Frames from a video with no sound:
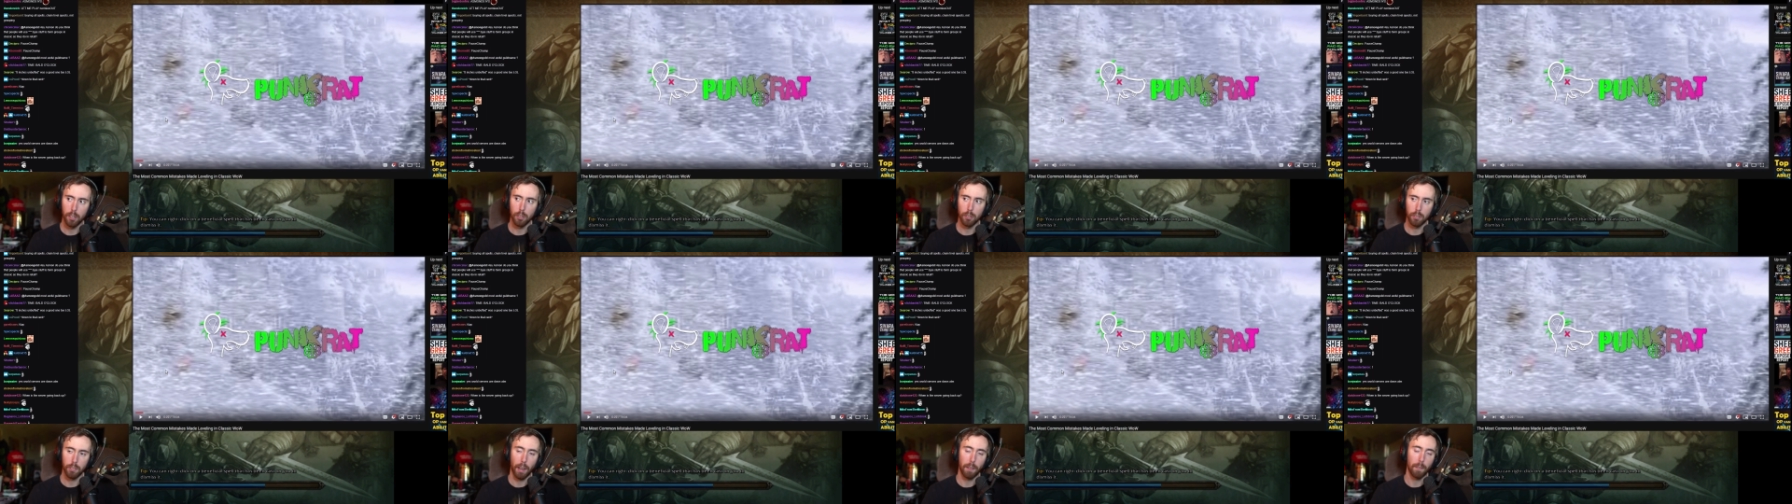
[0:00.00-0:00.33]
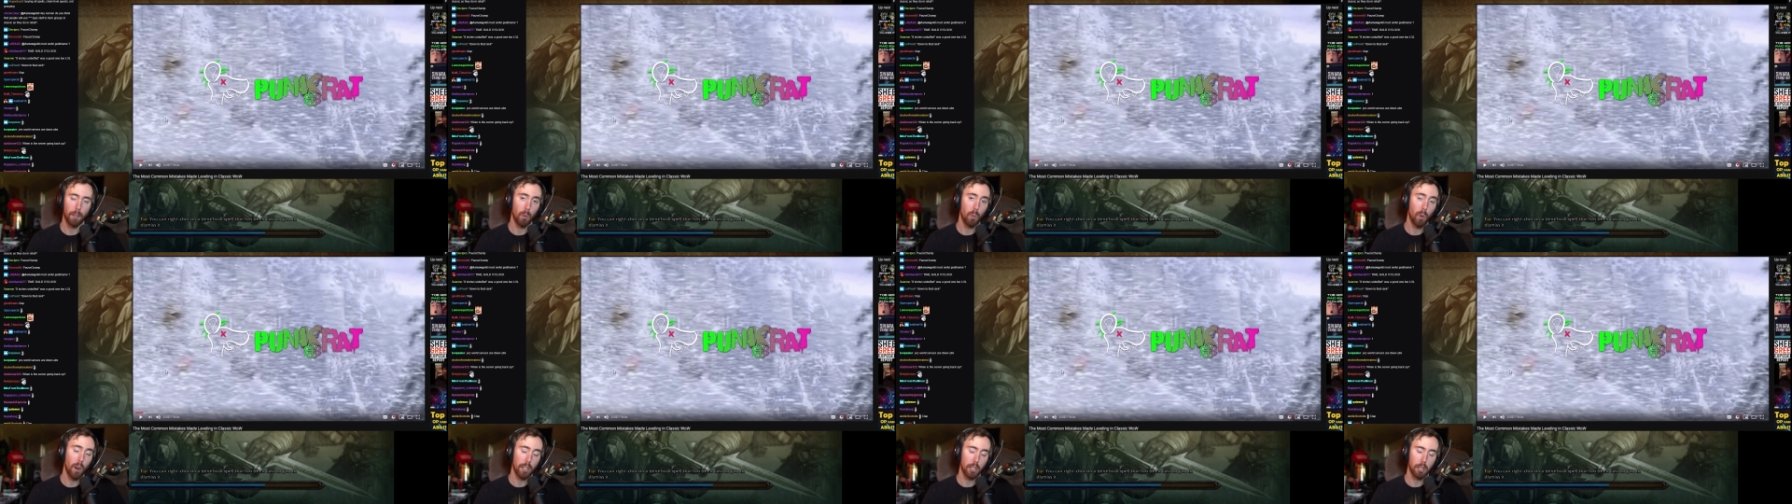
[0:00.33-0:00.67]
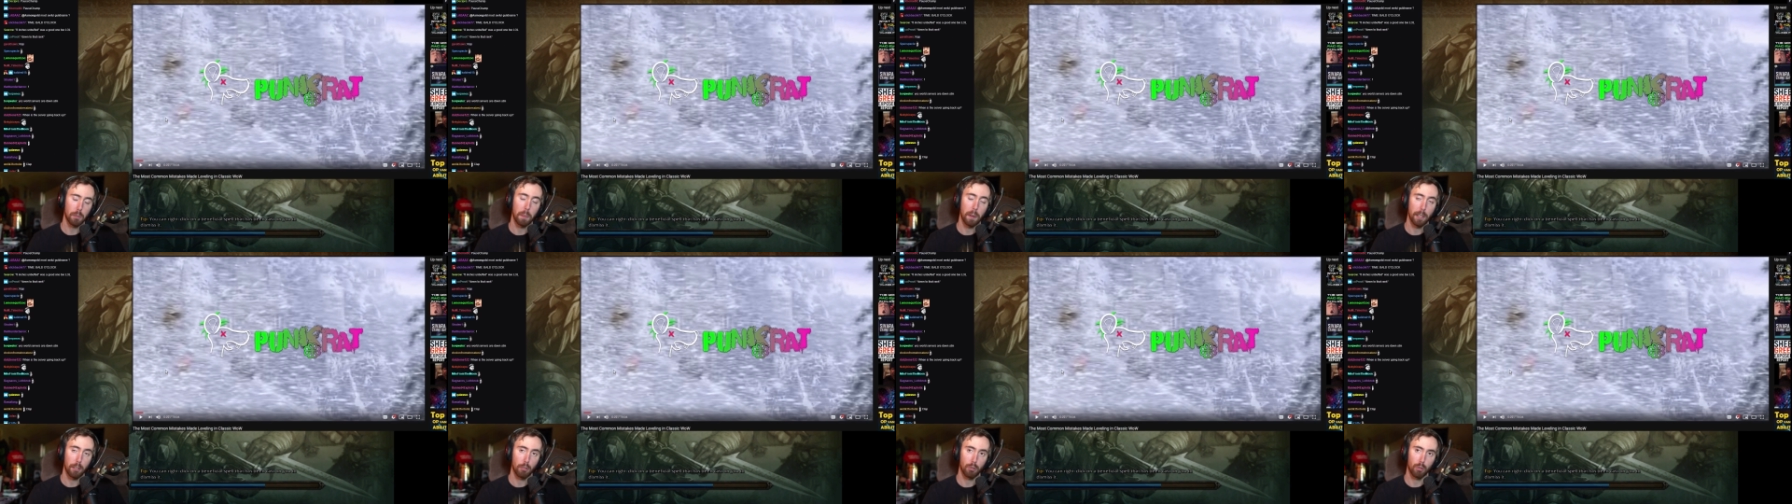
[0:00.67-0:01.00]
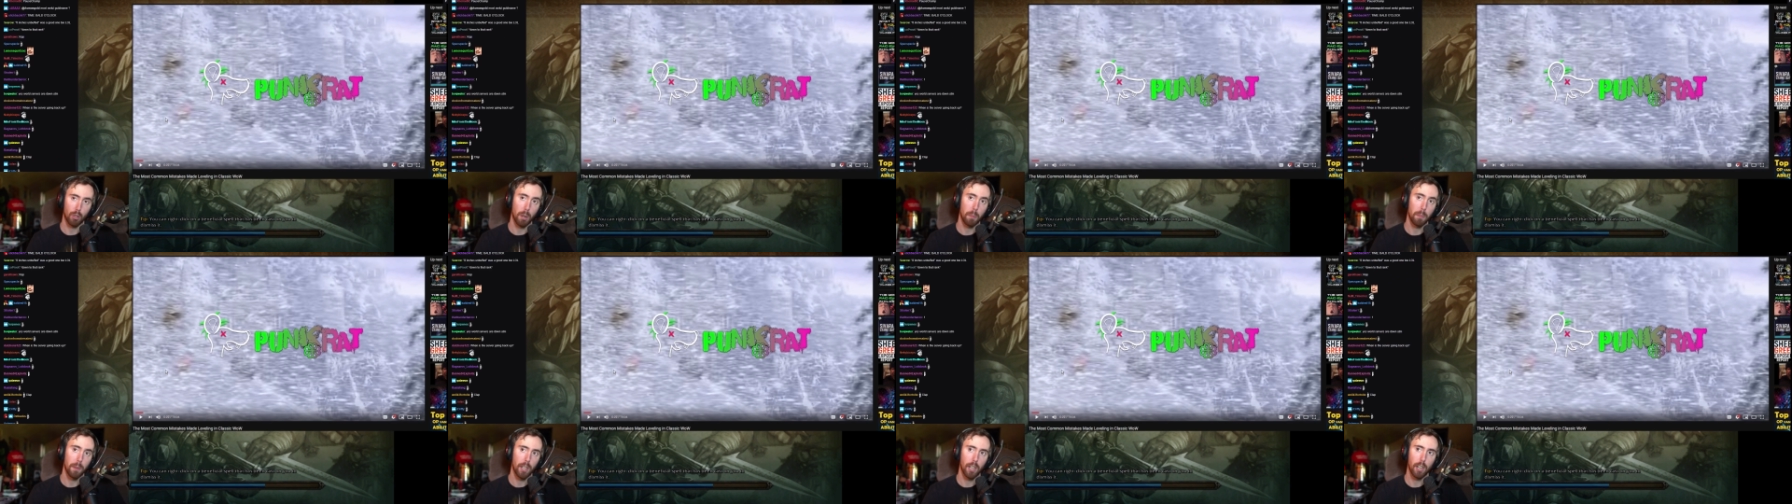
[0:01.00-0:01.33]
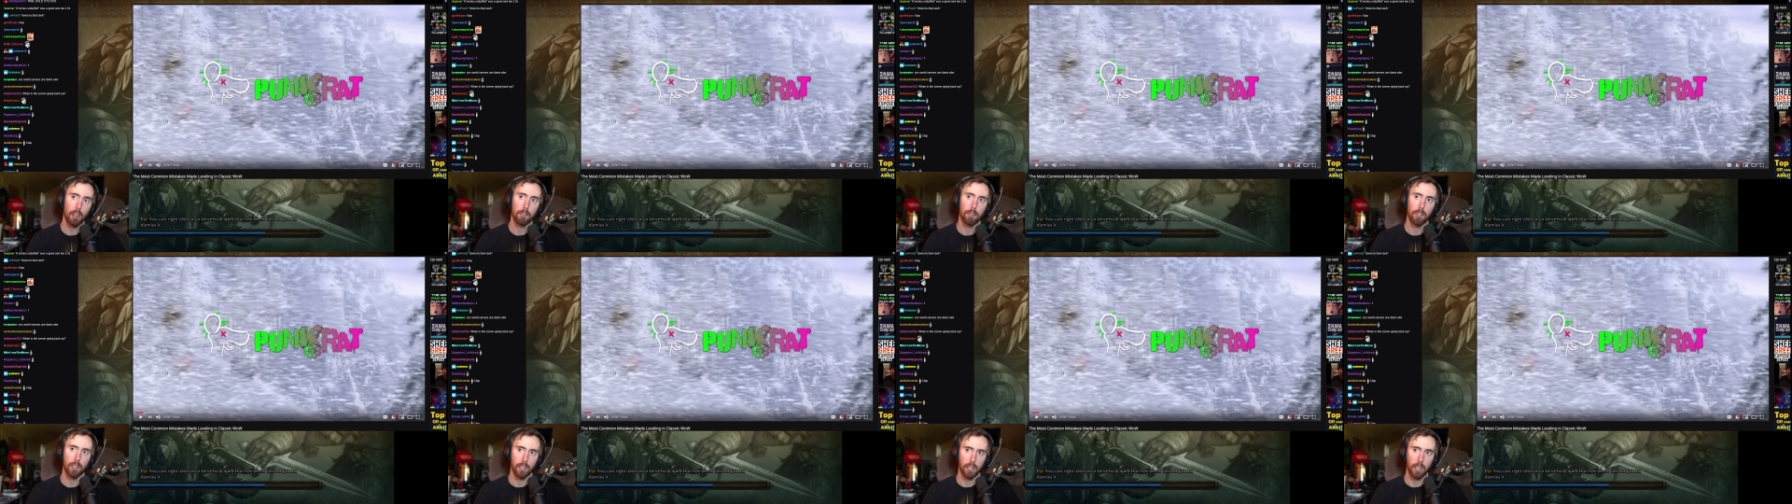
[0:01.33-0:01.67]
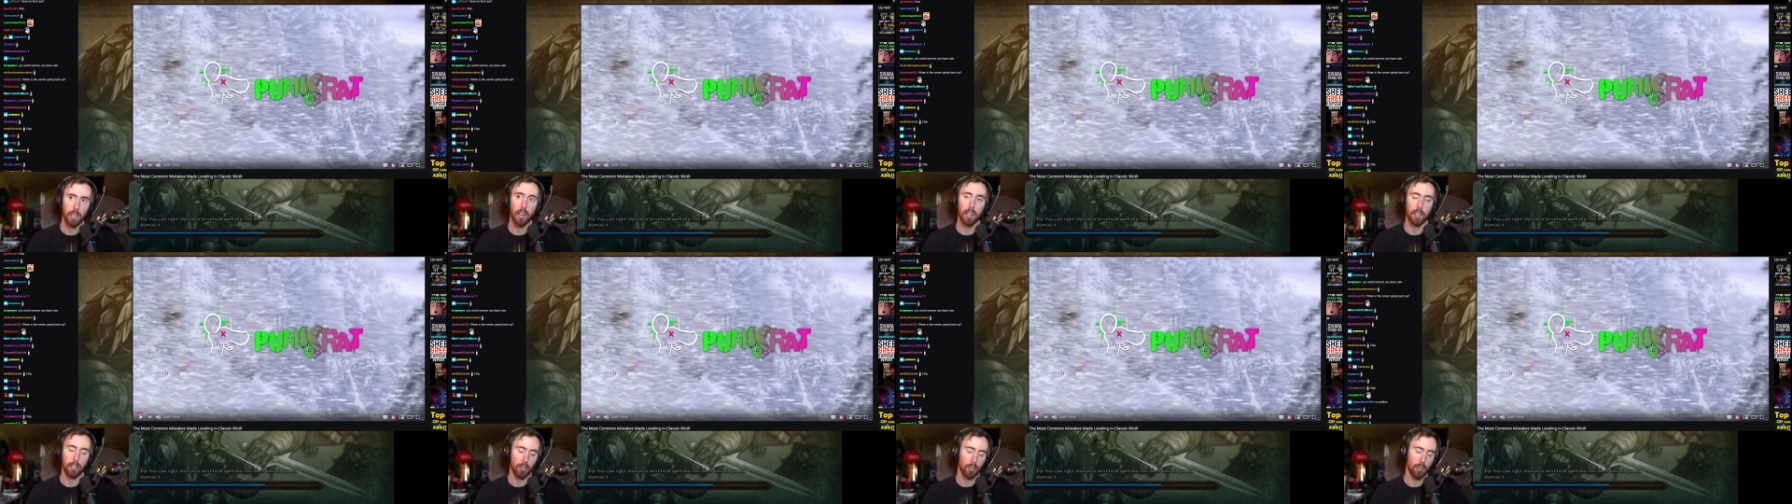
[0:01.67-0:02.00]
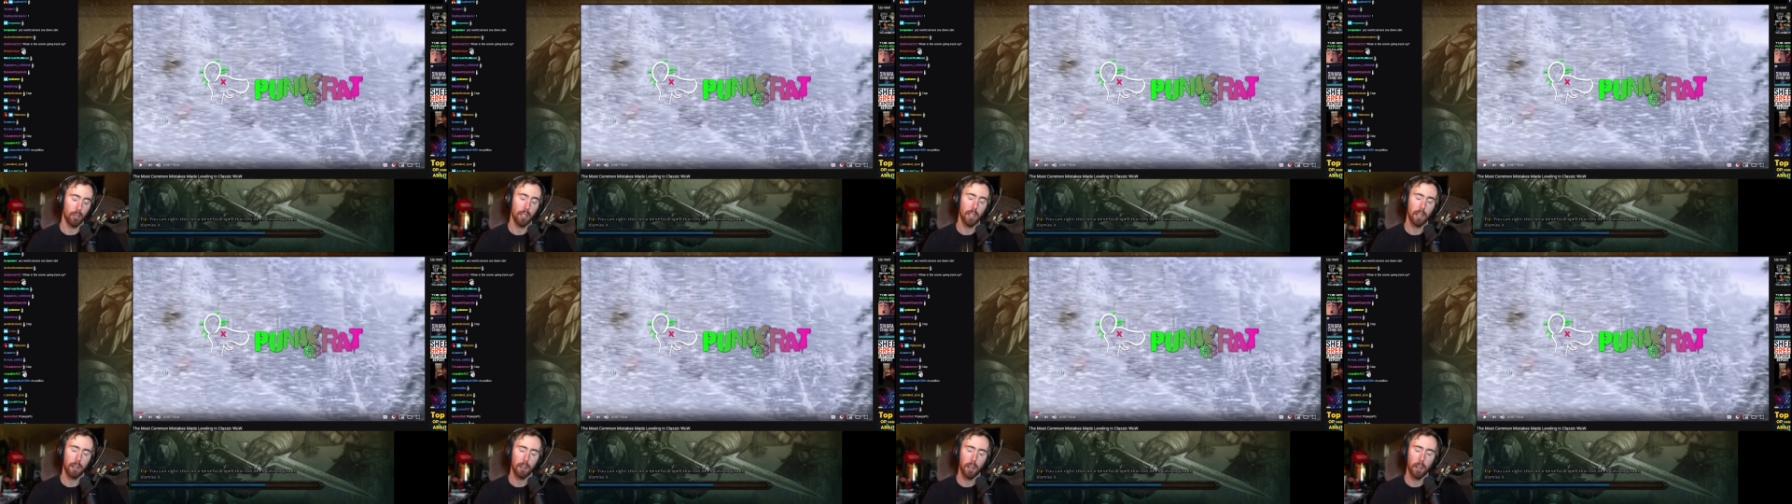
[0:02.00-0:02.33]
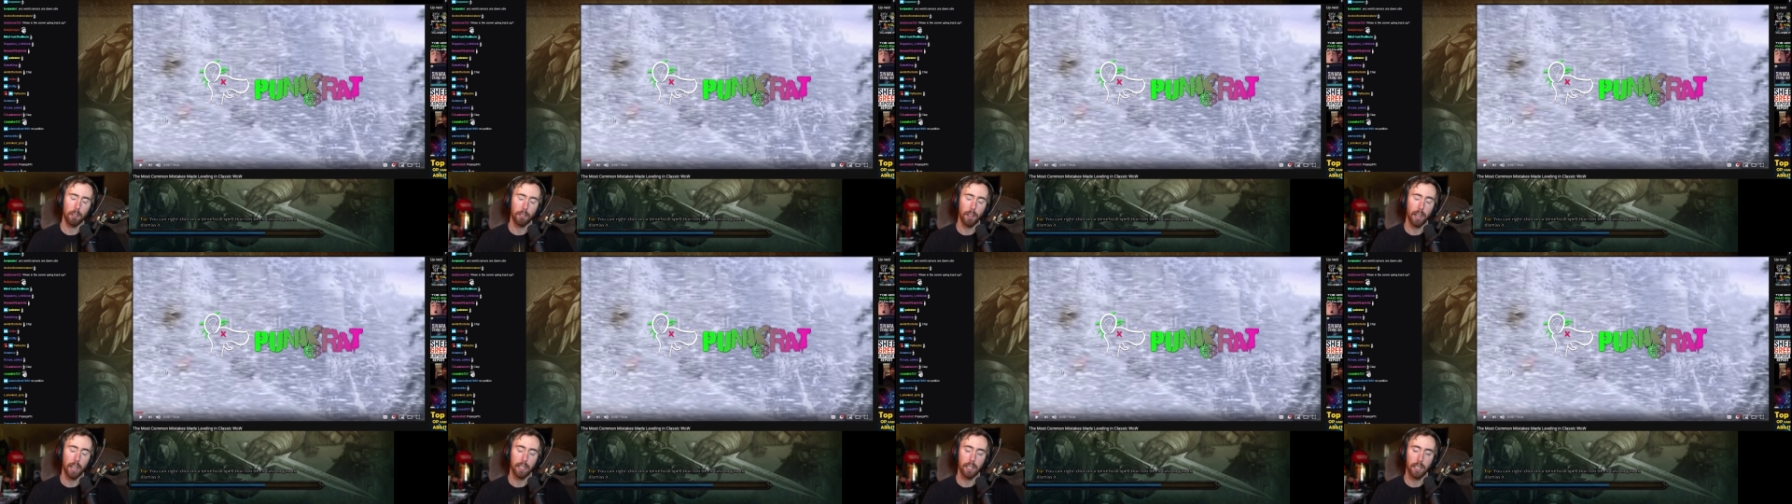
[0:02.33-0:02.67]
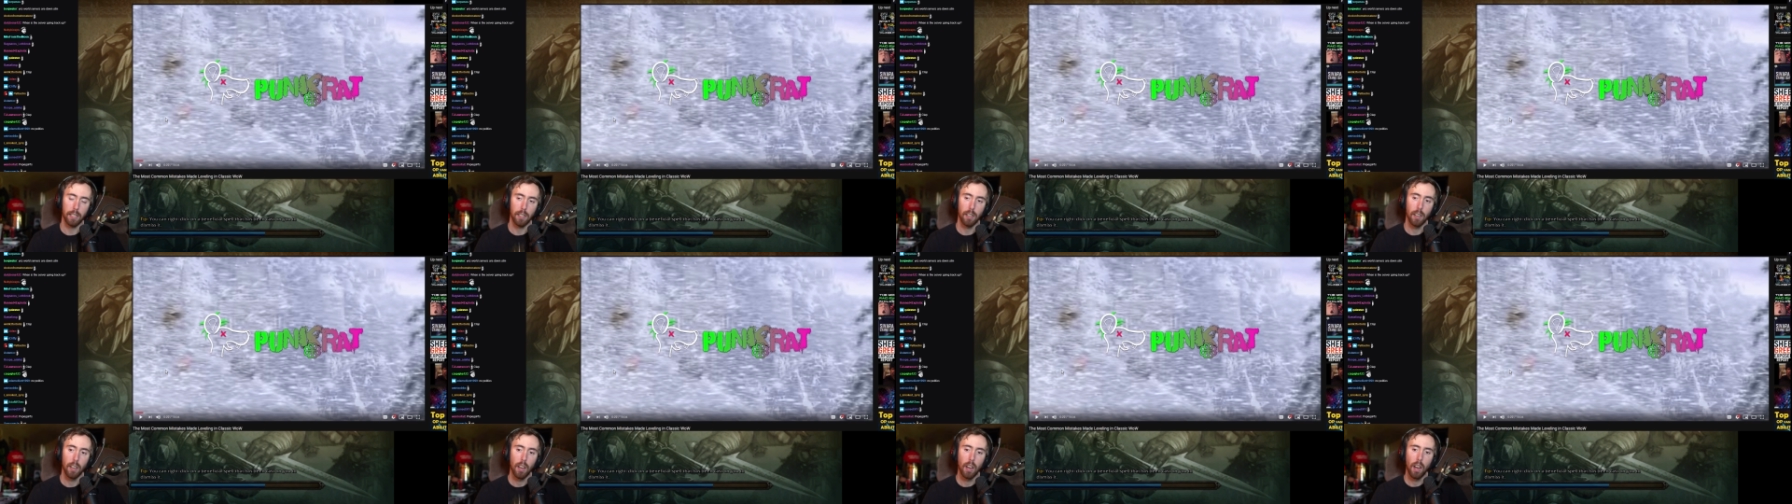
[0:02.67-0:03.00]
just haven't watched my stream enough and gotten good enough at it,